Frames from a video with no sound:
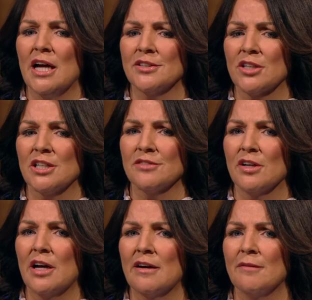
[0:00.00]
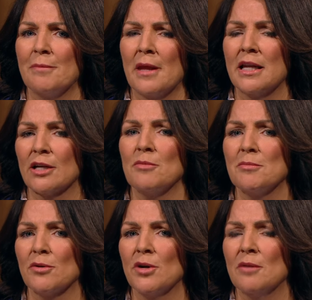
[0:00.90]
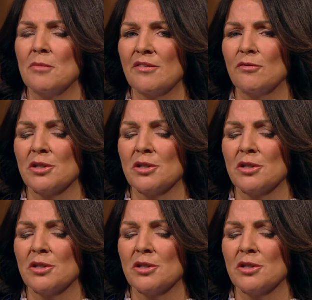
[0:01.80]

and a kind of a, a like I remember my,